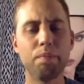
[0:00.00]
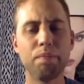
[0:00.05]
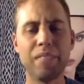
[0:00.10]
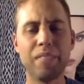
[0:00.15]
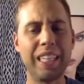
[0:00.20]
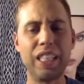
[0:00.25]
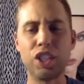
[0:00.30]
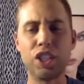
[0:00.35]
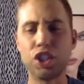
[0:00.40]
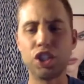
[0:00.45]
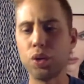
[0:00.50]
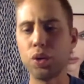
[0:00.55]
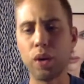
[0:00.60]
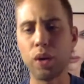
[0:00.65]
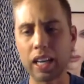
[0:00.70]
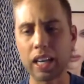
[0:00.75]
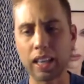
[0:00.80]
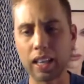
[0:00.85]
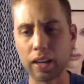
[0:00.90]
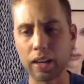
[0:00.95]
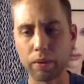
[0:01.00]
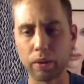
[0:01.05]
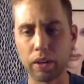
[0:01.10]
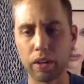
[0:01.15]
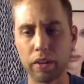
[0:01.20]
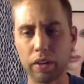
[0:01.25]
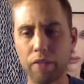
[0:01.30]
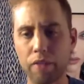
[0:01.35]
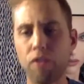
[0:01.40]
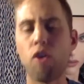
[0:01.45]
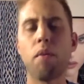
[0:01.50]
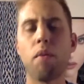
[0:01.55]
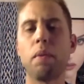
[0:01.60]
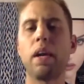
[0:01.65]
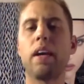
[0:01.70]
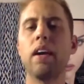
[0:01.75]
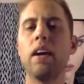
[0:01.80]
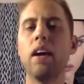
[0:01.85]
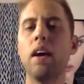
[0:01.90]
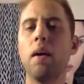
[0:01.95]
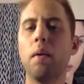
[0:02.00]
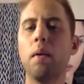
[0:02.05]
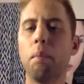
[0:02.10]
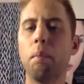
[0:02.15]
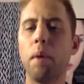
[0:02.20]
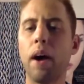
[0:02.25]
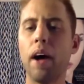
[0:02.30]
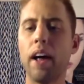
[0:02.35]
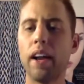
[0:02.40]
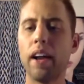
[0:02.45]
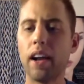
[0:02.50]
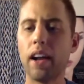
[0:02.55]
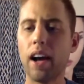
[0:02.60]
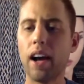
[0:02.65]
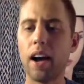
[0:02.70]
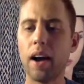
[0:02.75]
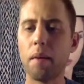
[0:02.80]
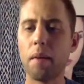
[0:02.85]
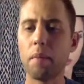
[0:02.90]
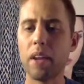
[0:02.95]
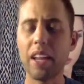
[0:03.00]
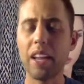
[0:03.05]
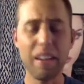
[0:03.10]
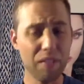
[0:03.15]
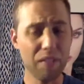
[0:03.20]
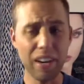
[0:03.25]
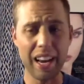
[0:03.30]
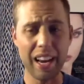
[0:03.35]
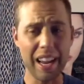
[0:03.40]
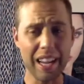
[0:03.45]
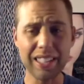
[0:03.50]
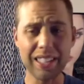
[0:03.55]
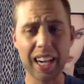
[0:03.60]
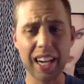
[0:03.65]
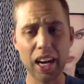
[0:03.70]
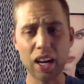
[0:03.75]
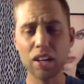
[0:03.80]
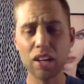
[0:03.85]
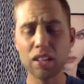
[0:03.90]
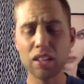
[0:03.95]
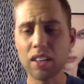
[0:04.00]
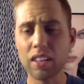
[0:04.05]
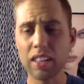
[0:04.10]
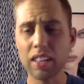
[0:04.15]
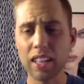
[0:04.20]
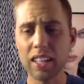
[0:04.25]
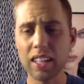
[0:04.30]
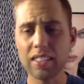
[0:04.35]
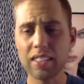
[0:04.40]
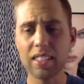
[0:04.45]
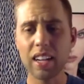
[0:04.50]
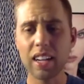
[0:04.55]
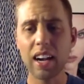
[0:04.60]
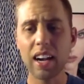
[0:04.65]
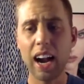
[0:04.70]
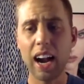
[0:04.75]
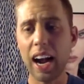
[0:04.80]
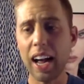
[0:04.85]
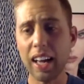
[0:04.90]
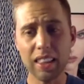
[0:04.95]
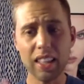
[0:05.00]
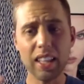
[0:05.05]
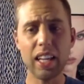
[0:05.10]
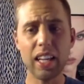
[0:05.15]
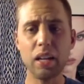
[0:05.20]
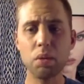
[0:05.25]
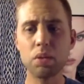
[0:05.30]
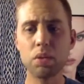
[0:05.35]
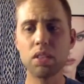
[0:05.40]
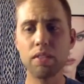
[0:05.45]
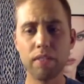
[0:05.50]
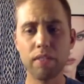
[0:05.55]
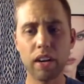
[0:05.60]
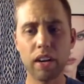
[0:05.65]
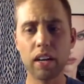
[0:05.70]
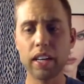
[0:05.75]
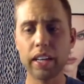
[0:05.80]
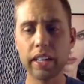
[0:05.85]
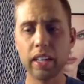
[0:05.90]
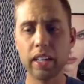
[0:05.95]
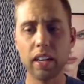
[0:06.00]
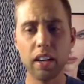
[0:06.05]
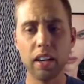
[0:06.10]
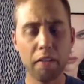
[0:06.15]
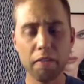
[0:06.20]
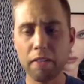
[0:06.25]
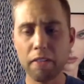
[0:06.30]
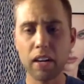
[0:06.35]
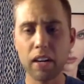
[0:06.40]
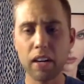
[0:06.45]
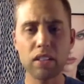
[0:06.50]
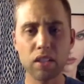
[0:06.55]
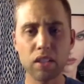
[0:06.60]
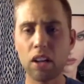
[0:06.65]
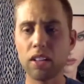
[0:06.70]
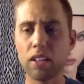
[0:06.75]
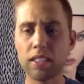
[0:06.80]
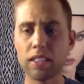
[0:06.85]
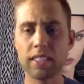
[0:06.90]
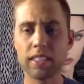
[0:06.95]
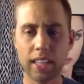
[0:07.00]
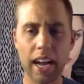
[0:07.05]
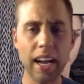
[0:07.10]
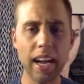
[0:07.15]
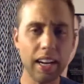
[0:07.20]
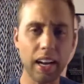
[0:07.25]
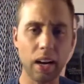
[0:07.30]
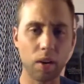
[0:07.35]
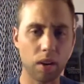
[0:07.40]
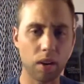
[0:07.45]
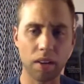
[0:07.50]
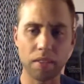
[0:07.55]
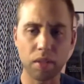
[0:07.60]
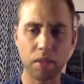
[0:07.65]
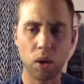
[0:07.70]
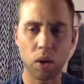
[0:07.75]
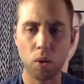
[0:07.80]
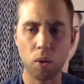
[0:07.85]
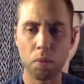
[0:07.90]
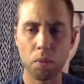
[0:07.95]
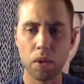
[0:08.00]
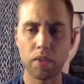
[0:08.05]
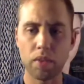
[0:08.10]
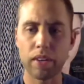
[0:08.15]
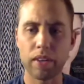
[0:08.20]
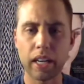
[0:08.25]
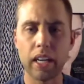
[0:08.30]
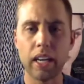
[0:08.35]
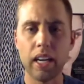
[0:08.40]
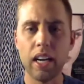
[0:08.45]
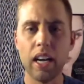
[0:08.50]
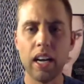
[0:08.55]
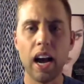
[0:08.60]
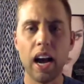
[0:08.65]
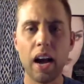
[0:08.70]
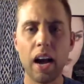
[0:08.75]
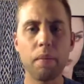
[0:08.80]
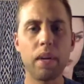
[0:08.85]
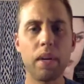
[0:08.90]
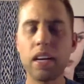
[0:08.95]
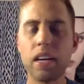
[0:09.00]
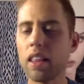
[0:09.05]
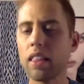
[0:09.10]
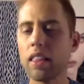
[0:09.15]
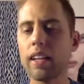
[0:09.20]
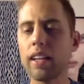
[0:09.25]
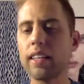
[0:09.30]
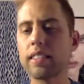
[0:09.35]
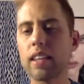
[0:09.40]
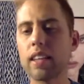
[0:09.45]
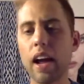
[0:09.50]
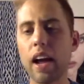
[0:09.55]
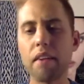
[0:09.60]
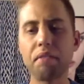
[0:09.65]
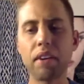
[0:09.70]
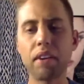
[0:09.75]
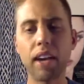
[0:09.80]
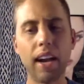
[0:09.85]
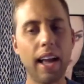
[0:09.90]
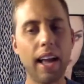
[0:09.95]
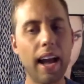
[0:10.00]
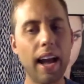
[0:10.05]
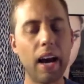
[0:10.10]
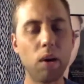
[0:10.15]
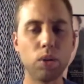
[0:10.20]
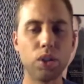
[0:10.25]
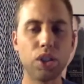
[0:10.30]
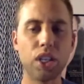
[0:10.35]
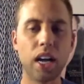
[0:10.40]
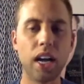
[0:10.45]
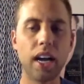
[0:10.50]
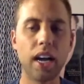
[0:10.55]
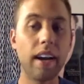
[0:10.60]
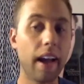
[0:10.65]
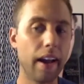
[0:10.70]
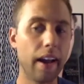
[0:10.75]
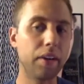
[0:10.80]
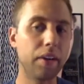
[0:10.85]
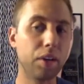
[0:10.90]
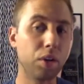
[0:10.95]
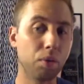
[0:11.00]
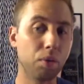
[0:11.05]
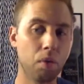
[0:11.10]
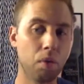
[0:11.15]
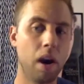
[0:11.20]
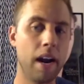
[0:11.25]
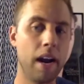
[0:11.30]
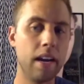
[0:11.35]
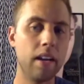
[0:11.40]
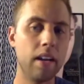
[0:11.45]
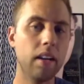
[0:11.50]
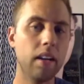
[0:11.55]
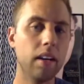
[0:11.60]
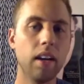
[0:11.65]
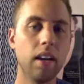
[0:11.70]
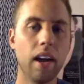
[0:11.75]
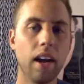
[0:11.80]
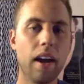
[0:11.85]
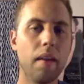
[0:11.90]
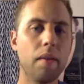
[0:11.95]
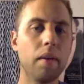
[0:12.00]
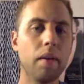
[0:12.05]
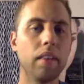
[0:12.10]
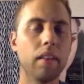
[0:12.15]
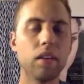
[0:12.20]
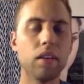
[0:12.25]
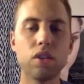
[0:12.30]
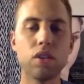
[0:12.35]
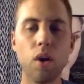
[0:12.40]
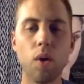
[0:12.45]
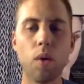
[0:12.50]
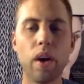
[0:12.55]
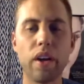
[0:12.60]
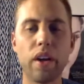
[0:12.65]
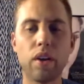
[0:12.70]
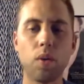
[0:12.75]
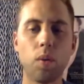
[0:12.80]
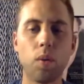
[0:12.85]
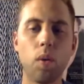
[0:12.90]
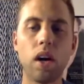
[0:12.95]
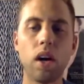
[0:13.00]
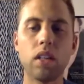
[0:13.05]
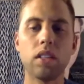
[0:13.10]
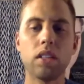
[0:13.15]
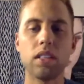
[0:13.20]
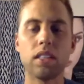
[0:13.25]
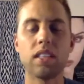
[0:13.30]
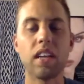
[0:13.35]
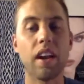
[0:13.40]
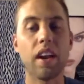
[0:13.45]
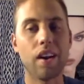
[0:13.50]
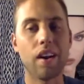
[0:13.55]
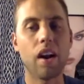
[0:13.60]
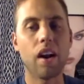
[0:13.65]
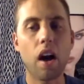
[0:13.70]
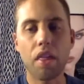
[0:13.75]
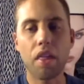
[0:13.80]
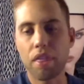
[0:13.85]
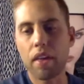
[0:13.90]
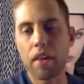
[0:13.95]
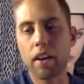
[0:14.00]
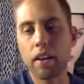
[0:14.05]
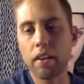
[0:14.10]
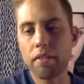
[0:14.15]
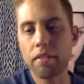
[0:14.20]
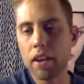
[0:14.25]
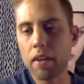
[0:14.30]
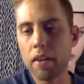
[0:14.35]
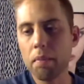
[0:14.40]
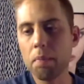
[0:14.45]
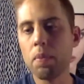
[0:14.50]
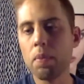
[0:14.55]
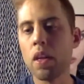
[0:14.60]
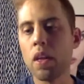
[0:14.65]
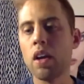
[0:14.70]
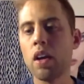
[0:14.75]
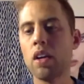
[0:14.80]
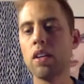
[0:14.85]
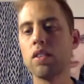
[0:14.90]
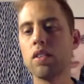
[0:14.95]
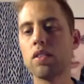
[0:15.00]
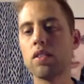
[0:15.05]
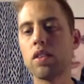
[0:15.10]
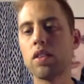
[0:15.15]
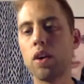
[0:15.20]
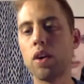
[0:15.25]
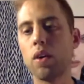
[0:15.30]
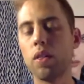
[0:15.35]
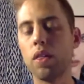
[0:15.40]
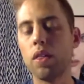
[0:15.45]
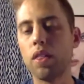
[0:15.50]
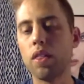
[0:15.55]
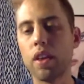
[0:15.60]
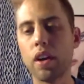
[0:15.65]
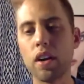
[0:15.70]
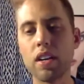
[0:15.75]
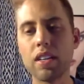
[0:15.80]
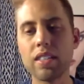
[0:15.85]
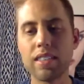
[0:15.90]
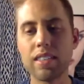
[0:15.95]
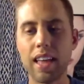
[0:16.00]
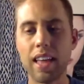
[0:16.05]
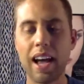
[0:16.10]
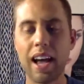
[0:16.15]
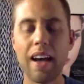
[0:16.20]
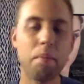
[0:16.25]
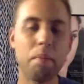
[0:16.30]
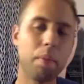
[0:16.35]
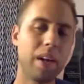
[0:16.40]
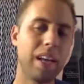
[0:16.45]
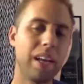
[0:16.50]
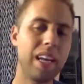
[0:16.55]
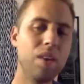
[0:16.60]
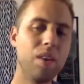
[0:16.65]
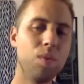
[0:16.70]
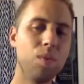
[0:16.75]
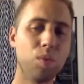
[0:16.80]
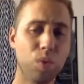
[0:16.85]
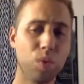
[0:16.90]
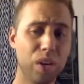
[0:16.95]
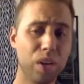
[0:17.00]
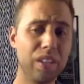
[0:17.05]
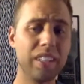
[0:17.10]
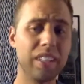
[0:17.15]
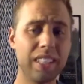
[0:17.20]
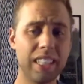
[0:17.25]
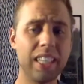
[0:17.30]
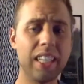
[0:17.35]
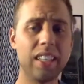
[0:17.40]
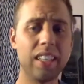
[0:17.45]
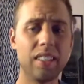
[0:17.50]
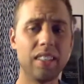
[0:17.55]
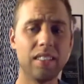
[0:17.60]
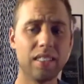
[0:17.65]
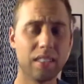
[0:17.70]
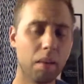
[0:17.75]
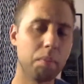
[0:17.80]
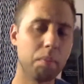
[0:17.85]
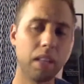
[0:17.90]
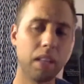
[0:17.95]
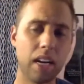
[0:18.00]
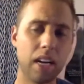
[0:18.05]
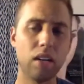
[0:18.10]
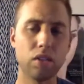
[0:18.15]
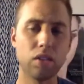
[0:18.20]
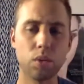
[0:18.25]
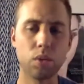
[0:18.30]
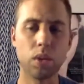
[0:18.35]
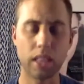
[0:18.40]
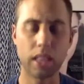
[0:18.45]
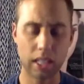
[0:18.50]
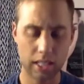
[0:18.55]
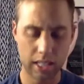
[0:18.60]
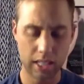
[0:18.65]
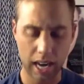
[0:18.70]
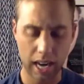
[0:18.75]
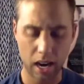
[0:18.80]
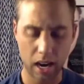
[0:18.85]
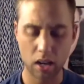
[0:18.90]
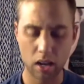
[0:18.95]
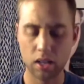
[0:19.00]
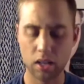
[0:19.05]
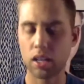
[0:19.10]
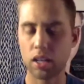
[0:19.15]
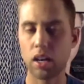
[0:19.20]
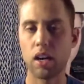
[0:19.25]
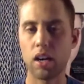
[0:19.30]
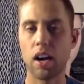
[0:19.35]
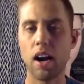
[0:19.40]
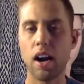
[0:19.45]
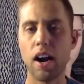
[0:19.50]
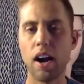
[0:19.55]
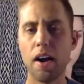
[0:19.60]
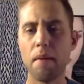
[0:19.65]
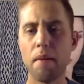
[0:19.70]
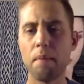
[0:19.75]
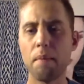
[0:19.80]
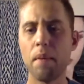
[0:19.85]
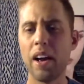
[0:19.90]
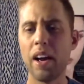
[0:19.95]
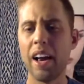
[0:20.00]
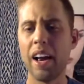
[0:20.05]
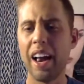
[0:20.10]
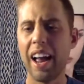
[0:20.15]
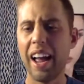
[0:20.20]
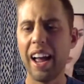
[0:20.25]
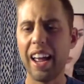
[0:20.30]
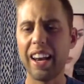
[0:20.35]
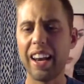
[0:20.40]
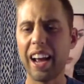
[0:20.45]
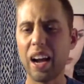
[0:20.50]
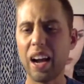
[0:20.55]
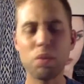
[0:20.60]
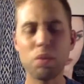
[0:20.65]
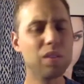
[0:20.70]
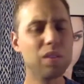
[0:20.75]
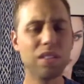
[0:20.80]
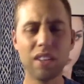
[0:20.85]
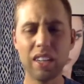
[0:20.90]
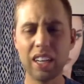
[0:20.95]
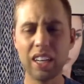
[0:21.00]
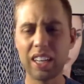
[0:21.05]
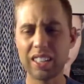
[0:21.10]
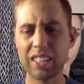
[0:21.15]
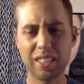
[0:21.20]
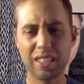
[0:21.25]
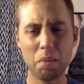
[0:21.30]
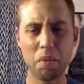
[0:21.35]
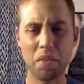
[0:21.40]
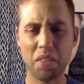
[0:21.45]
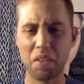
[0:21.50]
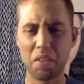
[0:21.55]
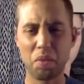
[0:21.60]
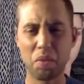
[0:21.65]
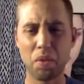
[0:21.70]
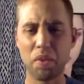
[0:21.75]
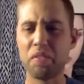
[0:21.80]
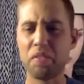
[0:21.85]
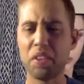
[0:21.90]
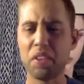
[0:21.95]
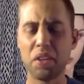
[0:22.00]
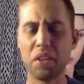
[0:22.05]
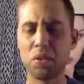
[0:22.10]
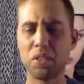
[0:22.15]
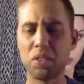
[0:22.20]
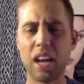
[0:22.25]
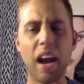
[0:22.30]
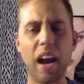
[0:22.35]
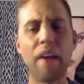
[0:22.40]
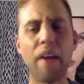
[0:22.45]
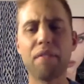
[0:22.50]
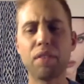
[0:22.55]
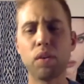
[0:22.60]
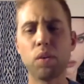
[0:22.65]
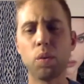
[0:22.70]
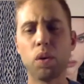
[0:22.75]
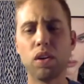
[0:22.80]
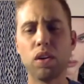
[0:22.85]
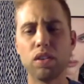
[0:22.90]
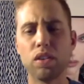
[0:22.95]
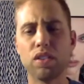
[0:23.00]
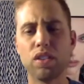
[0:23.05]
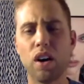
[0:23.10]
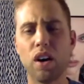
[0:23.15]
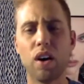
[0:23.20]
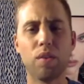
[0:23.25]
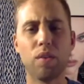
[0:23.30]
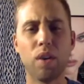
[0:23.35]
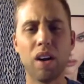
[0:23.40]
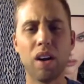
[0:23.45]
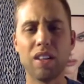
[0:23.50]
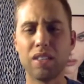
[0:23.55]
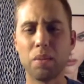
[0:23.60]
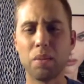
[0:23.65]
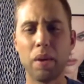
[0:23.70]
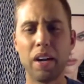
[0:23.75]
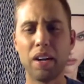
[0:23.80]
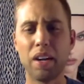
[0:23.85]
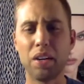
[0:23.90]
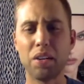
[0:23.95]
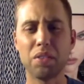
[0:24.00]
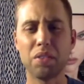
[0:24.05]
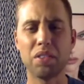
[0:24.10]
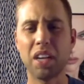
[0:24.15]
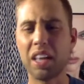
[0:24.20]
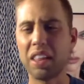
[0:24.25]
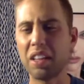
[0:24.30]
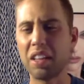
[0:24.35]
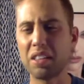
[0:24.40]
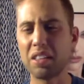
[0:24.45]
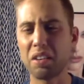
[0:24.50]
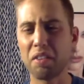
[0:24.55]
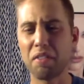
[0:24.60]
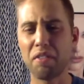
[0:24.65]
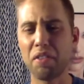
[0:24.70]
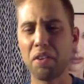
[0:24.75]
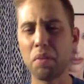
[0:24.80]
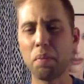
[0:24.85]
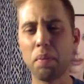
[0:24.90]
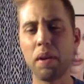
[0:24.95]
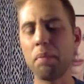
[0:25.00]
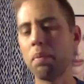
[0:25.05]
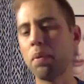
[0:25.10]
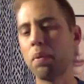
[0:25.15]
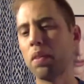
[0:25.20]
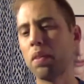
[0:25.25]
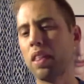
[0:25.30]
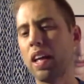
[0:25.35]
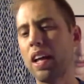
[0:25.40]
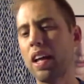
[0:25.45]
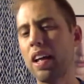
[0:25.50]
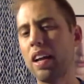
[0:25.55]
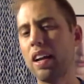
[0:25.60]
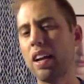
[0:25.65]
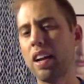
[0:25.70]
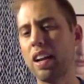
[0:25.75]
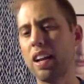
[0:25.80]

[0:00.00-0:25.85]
didn't do anything really for me. But even his character in this, I think he was a very solid standout of the whole movie. I mean, nothing is ever going to outshine Edgar Wright. I mean, there's no way you can watch this and not think of him. So there is that, but he really did something else with this character. And I was looking at some of the reviews afterwards on Rotten Tomatoes, and there's a few people that